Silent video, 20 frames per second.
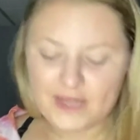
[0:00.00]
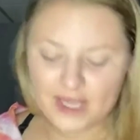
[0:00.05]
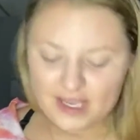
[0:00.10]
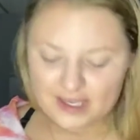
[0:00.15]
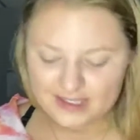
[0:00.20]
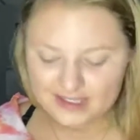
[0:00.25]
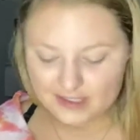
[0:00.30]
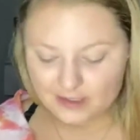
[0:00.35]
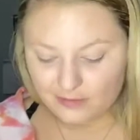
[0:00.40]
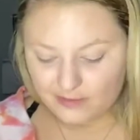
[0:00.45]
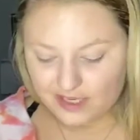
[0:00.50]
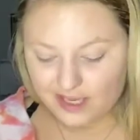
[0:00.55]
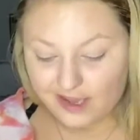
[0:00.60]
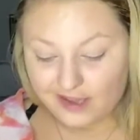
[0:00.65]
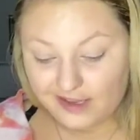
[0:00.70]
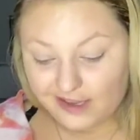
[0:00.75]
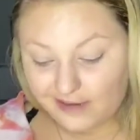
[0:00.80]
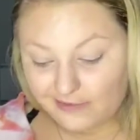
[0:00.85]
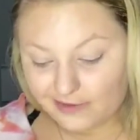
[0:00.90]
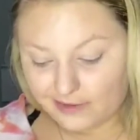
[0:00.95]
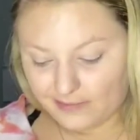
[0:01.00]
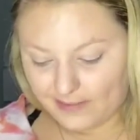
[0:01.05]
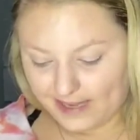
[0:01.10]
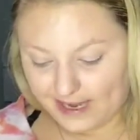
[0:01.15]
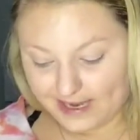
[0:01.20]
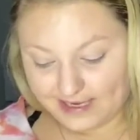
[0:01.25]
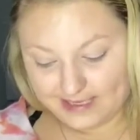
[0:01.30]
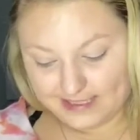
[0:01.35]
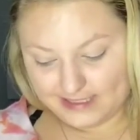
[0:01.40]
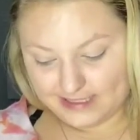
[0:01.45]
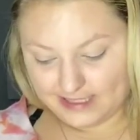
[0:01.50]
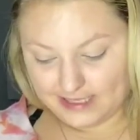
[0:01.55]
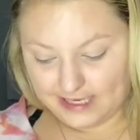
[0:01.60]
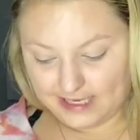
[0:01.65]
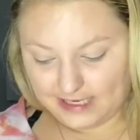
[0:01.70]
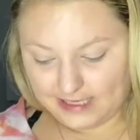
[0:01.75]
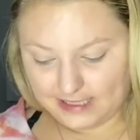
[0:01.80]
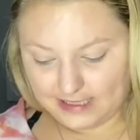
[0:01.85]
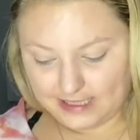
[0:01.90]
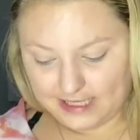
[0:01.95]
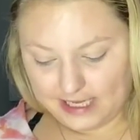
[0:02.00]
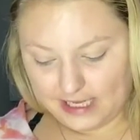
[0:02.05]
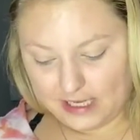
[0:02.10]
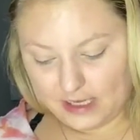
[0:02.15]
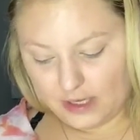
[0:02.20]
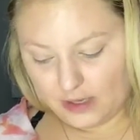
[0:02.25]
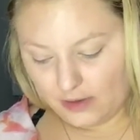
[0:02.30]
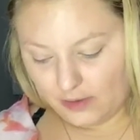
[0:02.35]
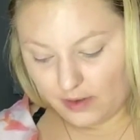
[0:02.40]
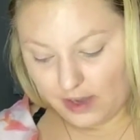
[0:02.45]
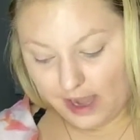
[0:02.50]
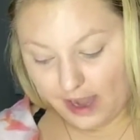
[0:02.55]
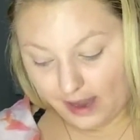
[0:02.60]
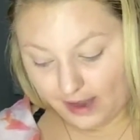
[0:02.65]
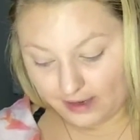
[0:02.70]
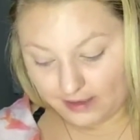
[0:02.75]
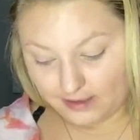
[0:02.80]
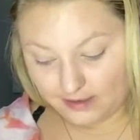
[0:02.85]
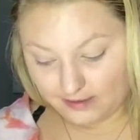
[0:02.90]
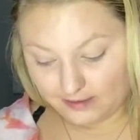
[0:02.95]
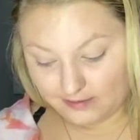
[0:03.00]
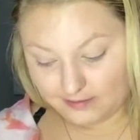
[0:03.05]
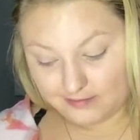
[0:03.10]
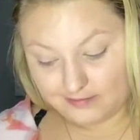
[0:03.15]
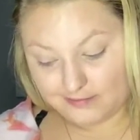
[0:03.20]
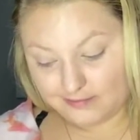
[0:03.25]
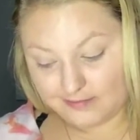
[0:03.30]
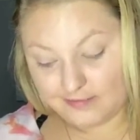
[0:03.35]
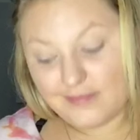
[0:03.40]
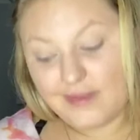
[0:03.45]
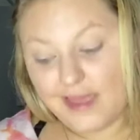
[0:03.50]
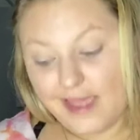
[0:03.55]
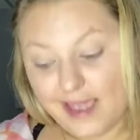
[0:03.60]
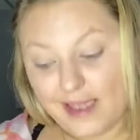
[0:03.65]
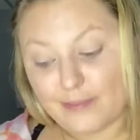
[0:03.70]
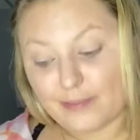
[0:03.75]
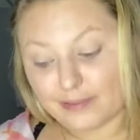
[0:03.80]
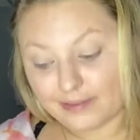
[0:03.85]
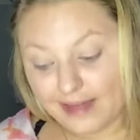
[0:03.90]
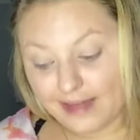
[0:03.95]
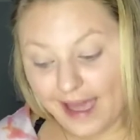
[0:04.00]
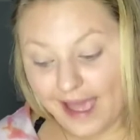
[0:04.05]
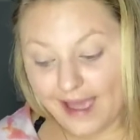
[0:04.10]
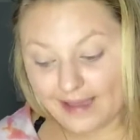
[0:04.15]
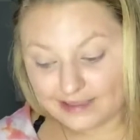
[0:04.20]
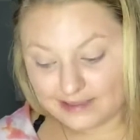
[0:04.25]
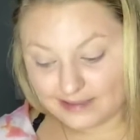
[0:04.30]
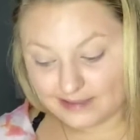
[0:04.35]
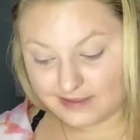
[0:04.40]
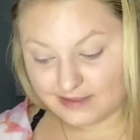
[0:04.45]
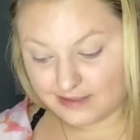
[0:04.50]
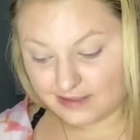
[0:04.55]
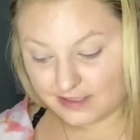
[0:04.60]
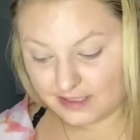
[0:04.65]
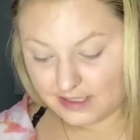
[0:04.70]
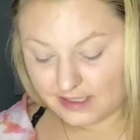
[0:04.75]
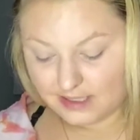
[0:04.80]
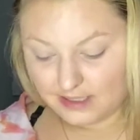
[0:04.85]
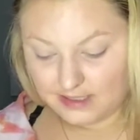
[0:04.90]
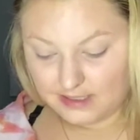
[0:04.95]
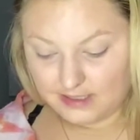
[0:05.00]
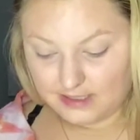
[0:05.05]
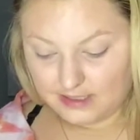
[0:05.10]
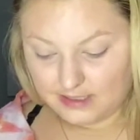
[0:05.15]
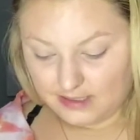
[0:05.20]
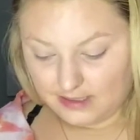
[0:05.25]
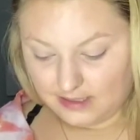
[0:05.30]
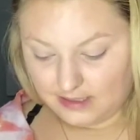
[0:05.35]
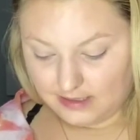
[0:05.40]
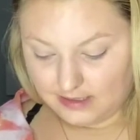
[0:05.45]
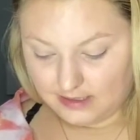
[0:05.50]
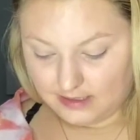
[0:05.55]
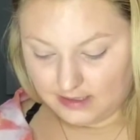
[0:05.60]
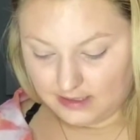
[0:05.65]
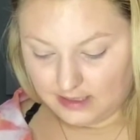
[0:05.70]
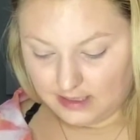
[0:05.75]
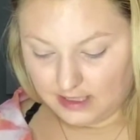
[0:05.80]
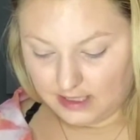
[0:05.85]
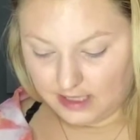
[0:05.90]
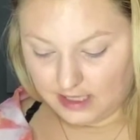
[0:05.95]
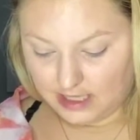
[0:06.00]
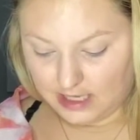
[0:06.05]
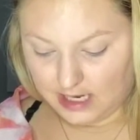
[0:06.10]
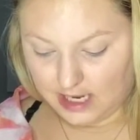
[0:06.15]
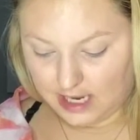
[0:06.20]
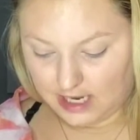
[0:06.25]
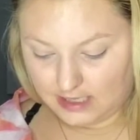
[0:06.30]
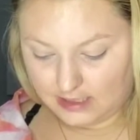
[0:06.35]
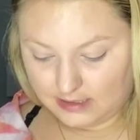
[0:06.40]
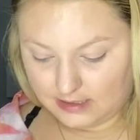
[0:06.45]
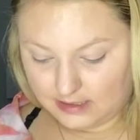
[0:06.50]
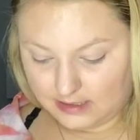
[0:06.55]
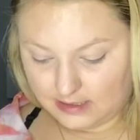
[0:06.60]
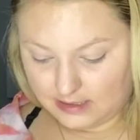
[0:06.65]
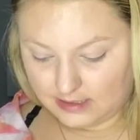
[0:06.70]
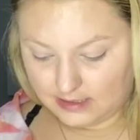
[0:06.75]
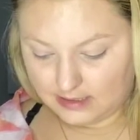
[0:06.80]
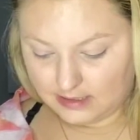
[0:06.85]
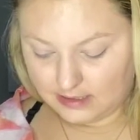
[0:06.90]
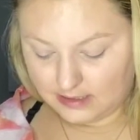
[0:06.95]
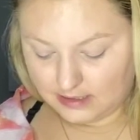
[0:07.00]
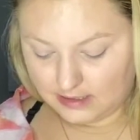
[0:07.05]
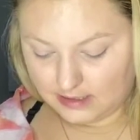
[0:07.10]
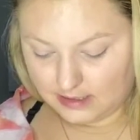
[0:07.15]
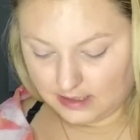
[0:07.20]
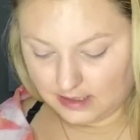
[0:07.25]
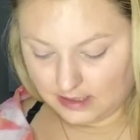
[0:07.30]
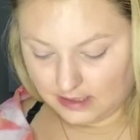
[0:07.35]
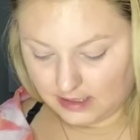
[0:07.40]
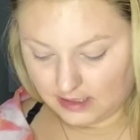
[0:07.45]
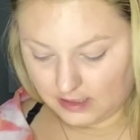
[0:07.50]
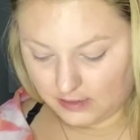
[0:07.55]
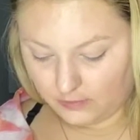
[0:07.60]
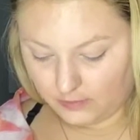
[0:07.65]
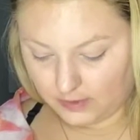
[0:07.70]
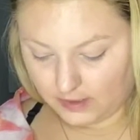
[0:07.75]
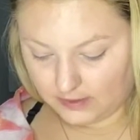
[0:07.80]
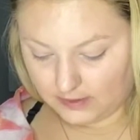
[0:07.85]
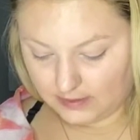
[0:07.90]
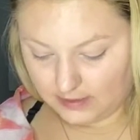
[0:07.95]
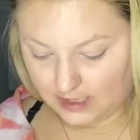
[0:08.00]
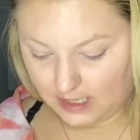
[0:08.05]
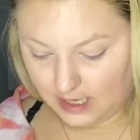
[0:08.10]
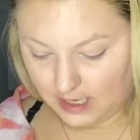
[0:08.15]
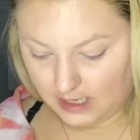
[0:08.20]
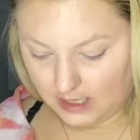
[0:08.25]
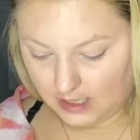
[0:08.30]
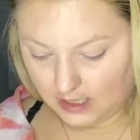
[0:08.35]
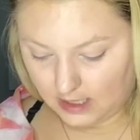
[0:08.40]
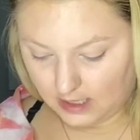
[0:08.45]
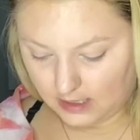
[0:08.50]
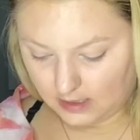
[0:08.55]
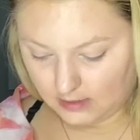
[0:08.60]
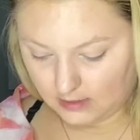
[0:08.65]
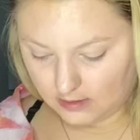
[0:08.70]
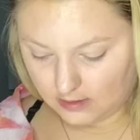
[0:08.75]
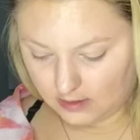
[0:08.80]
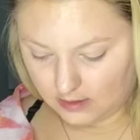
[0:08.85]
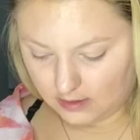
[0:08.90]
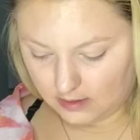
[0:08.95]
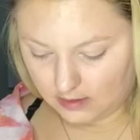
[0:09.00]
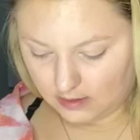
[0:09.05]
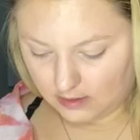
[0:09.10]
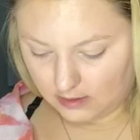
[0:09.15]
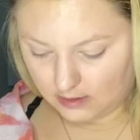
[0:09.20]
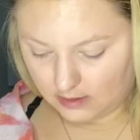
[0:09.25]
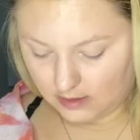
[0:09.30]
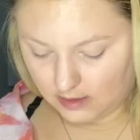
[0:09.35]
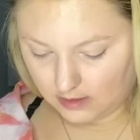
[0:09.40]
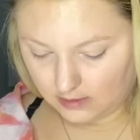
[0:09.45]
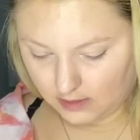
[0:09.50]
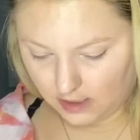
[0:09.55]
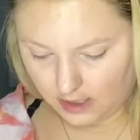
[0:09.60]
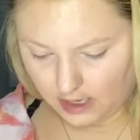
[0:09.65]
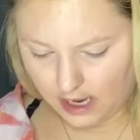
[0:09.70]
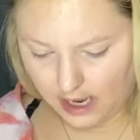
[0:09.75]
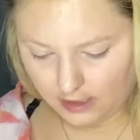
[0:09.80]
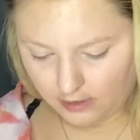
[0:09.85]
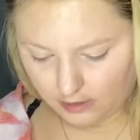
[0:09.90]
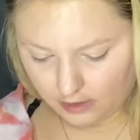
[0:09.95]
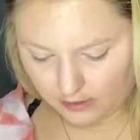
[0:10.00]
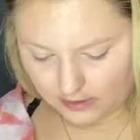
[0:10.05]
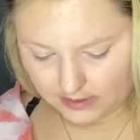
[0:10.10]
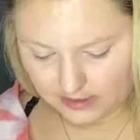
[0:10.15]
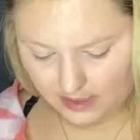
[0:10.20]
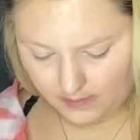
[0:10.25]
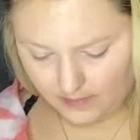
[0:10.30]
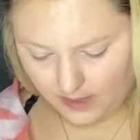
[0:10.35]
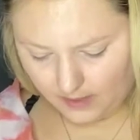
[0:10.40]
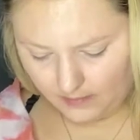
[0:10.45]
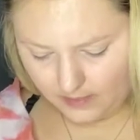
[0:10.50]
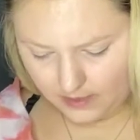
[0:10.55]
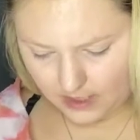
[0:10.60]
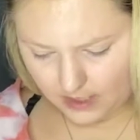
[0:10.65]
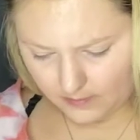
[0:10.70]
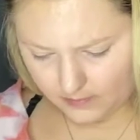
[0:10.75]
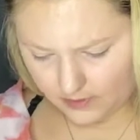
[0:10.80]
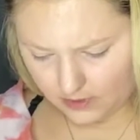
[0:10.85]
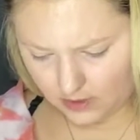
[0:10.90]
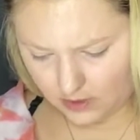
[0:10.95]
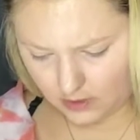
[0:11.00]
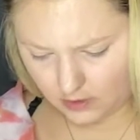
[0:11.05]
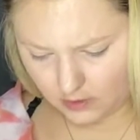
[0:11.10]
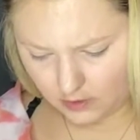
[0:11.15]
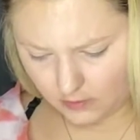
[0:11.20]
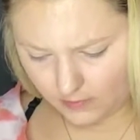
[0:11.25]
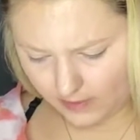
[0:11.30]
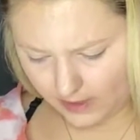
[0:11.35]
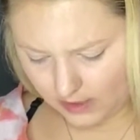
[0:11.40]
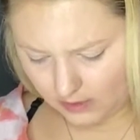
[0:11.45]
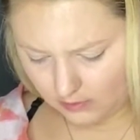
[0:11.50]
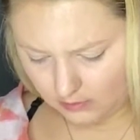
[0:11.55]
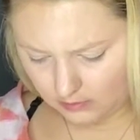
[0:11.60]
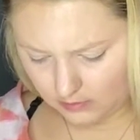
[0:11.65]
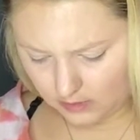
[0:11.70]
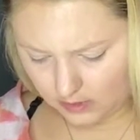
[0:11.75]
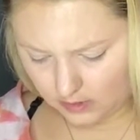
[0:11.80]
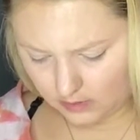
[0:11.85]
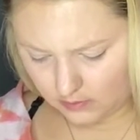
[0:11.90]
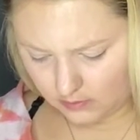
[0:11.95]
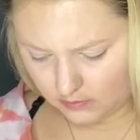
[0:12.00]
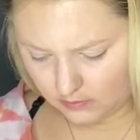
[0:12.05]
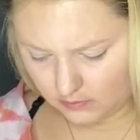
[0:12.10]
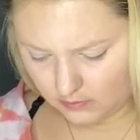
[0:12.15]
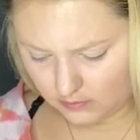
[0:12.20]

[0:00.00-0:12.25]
So we hung out with Patty today, and they had a blast. And I will say, Laura, I don't know. It's not popping up in your group. I don't know.